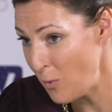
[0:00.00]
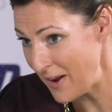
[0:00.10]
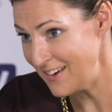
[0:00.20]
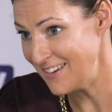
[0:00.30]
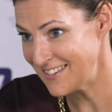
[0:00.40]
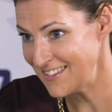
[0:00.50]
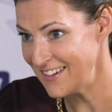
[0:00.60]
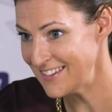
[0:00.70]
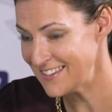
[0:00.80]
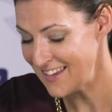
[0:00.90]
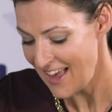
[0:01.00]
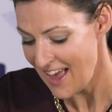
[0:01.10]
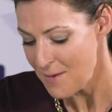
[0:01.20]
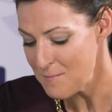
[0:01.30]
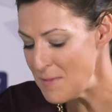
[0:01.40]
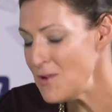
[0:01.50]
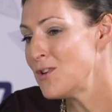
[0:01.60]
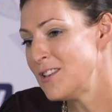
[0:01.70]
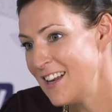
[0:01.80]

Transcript: weightlessness, maybe you could